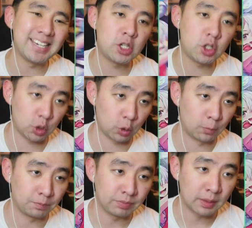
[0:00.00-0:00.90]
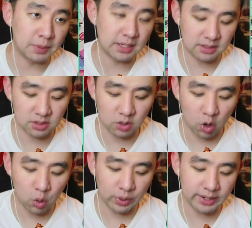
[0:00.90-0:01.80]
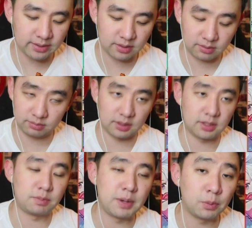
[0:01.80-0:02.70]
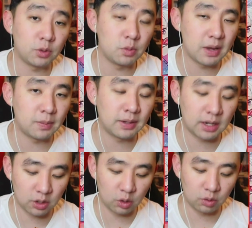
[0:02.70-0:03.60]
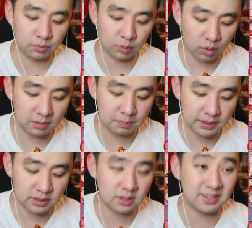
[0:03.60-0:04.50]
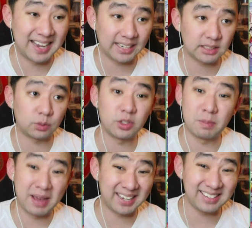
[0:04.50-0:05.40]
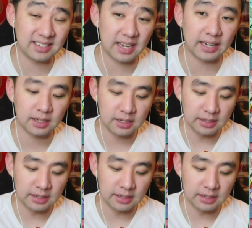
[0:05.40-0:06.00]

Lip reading: two, because there's always, as people who may or may not know, for One Piece decks, when you're making a deck,